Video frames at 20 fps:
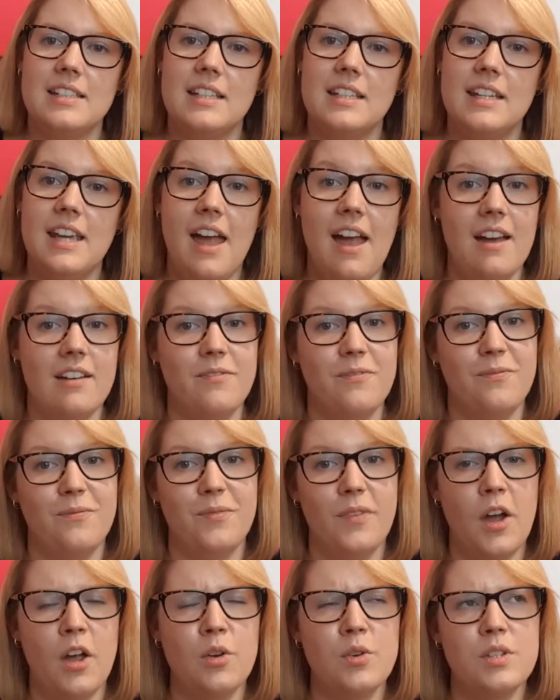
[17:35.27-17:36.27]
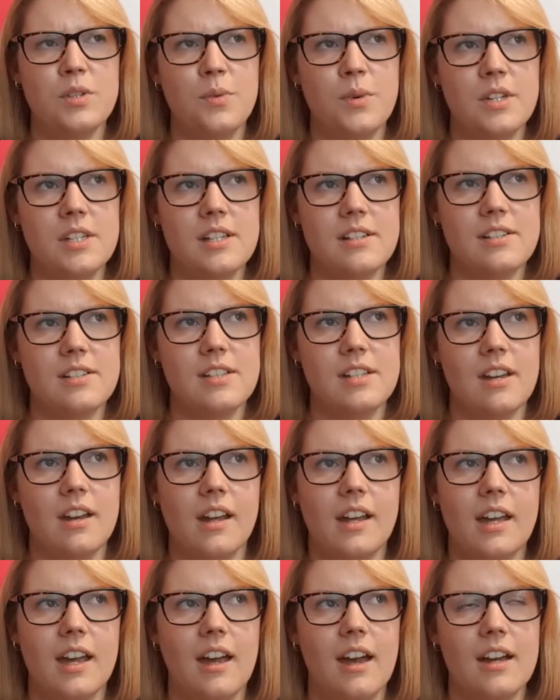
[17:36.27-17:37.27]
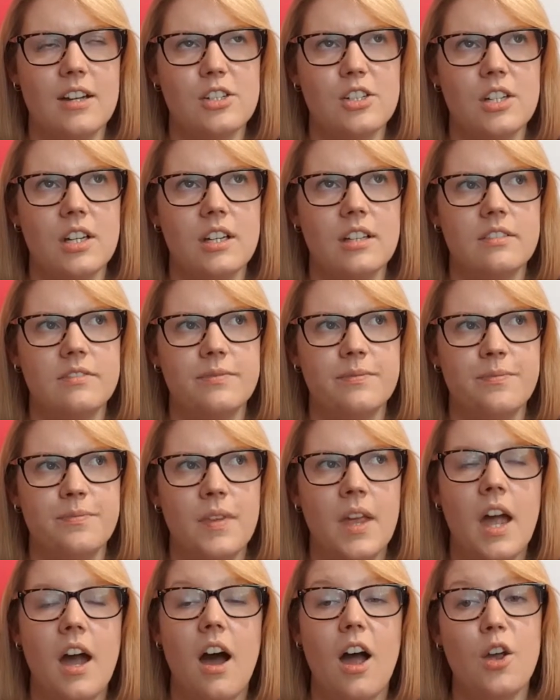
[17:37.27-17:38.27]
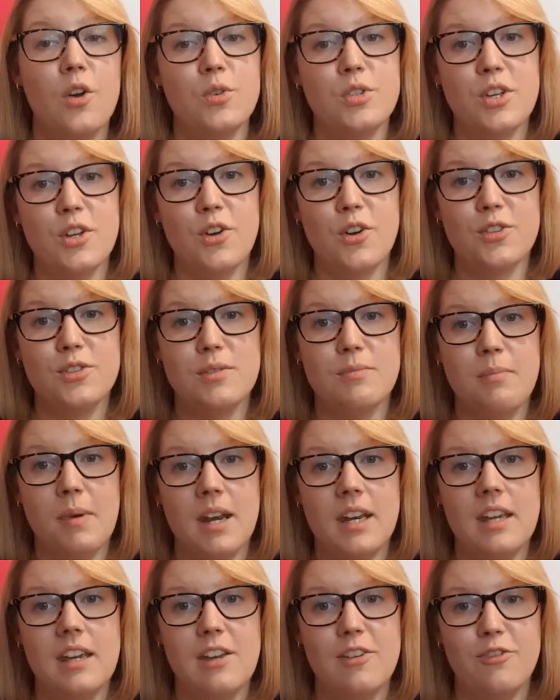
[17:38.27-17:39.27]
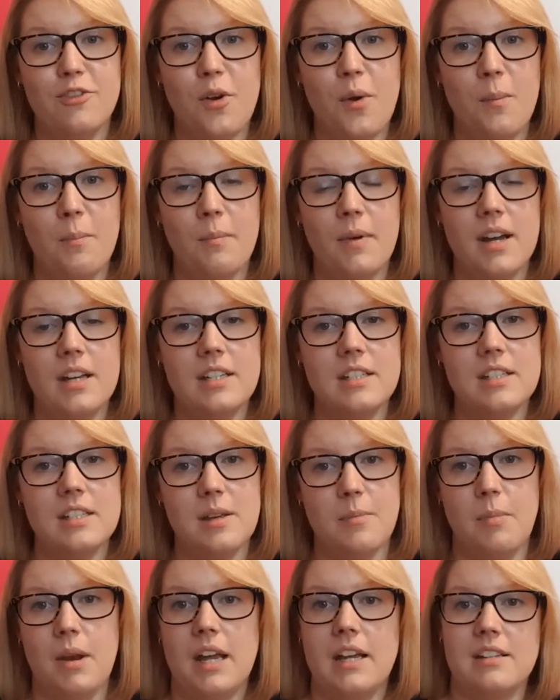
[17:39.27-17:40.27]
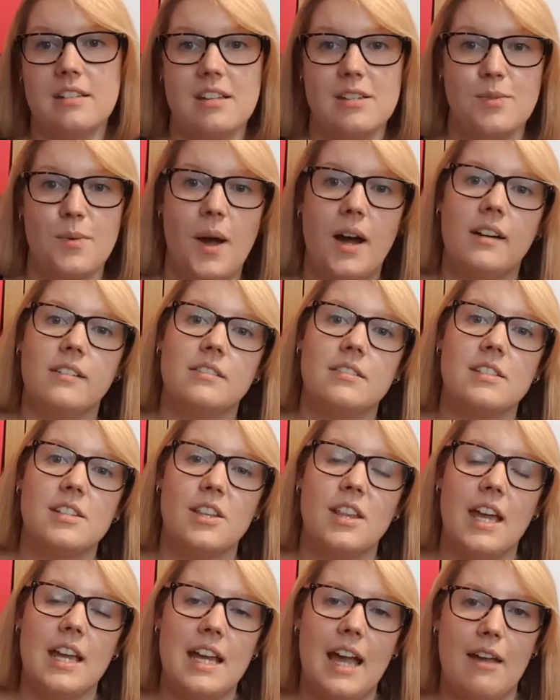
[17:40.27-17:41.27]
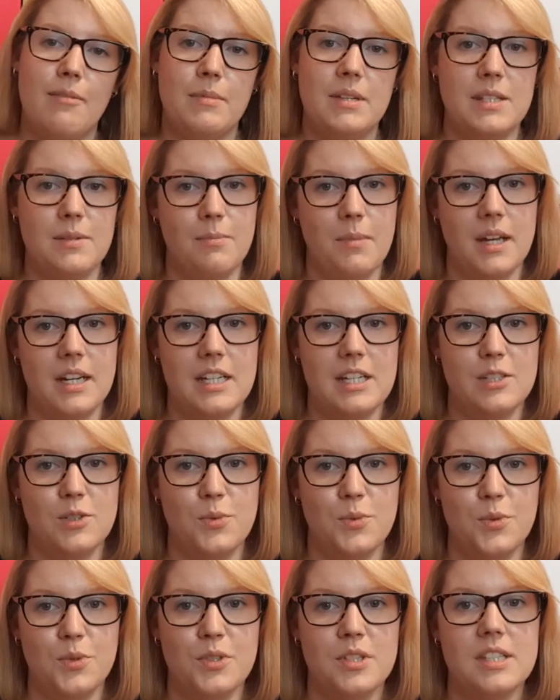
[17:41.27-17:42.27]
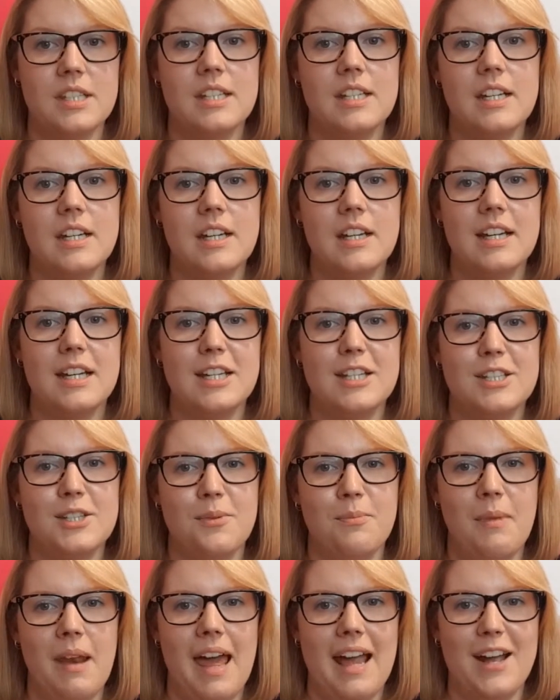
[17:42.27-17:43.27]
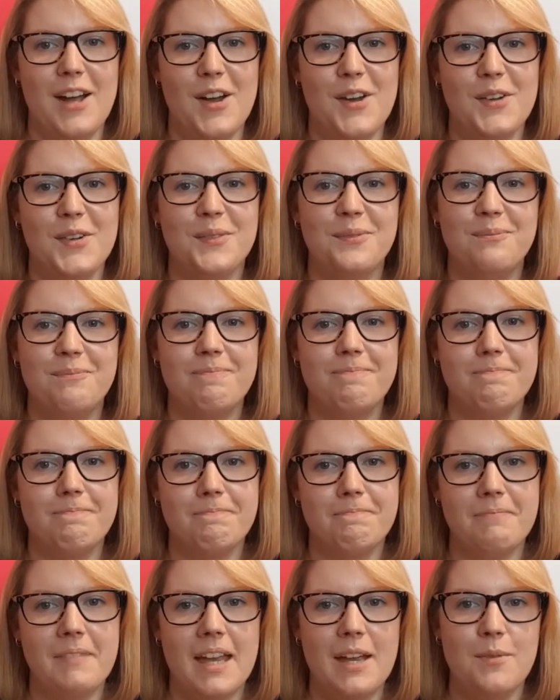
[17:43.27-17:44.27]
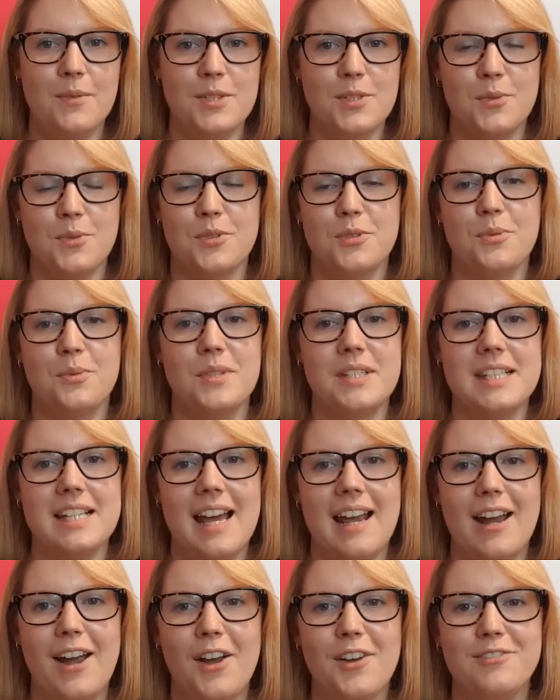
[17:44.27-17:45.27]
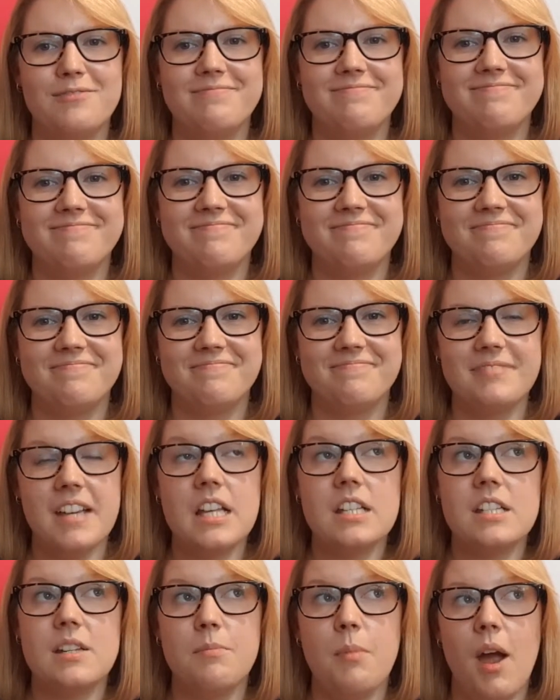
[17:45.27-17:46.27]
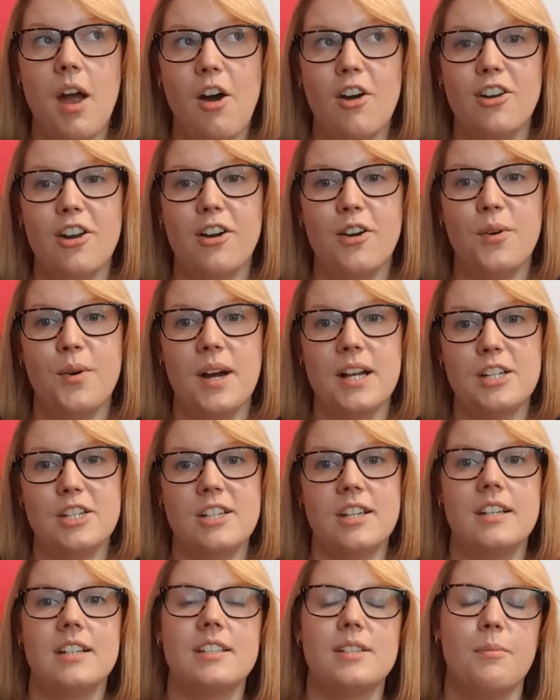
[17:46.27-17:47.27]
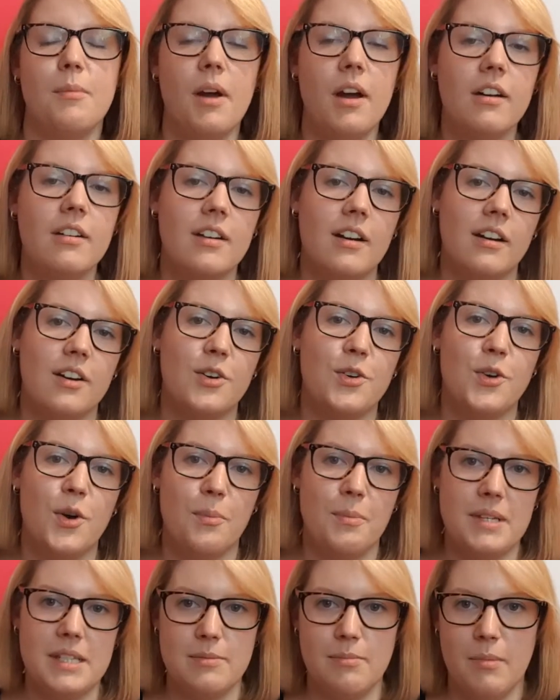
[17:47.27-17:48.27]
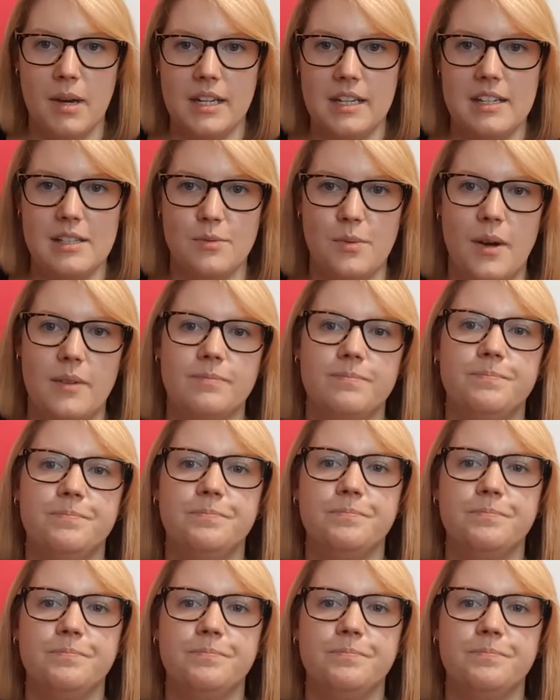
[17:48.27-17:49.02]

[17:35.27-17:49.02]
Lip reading: yeah, what else did I get actually? I also got some money from my siblings as well. So they gave me some money towards some Lego. It was all towards Lego. As did my aunt and uncle actually. So my aunt and uncle got me some money as well.